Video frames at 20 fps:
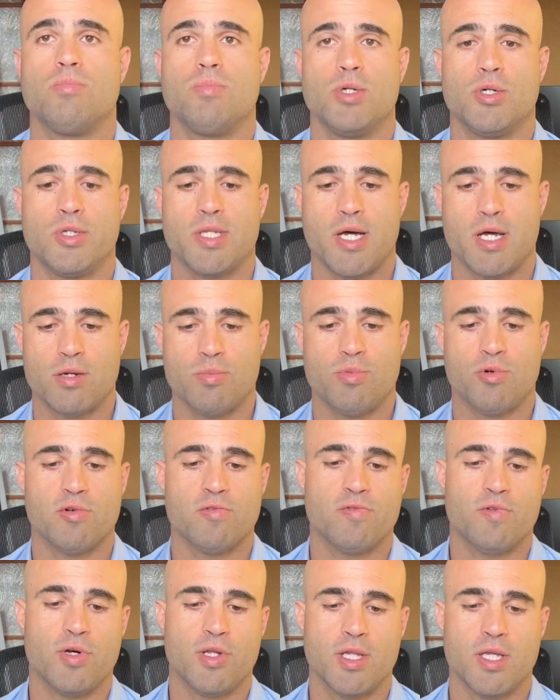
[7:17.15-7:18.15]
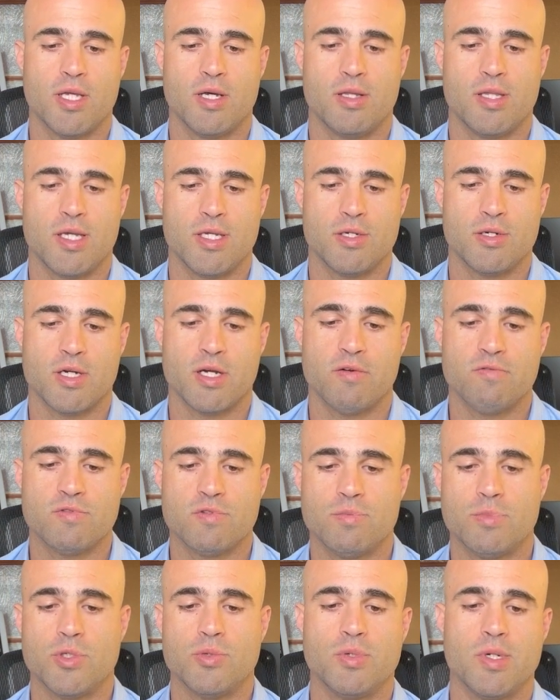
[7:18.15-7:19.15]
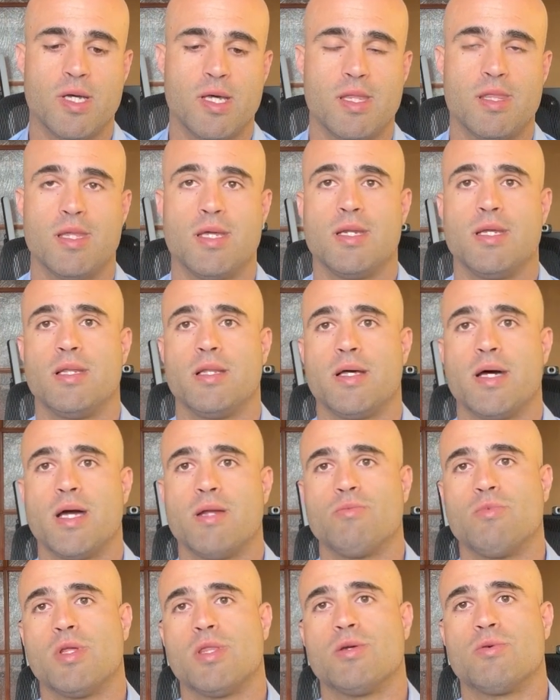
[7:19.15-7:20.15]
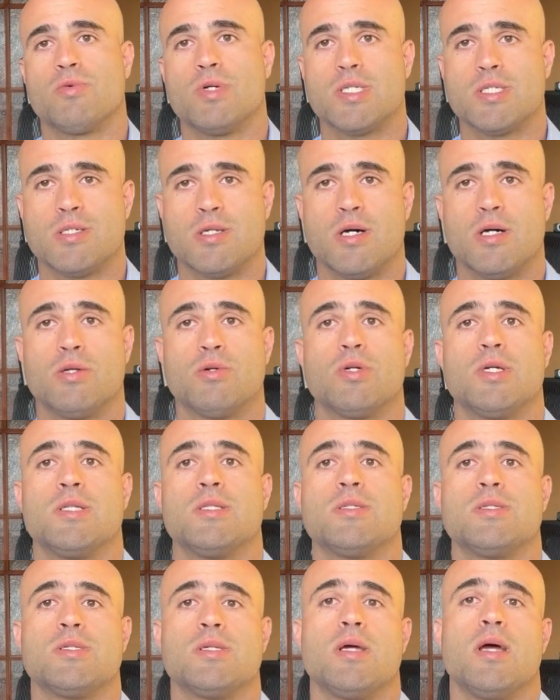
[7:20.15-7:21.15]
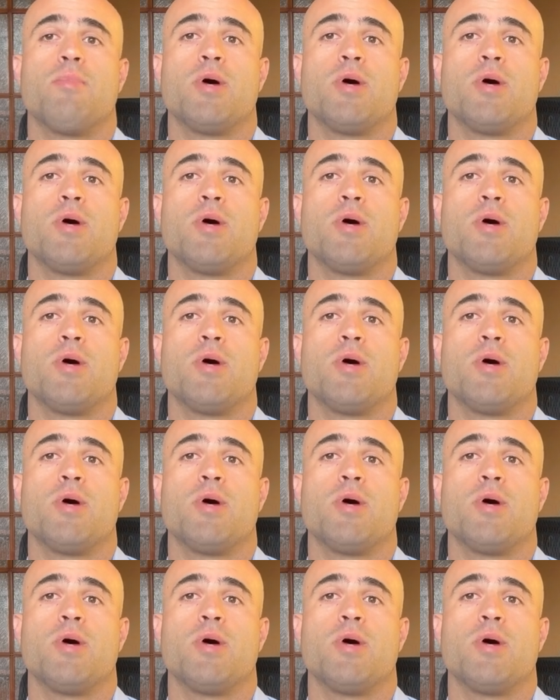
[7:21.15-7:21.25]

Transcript: build out a portfolio that you're comfortable with and in line with your risk tolerance.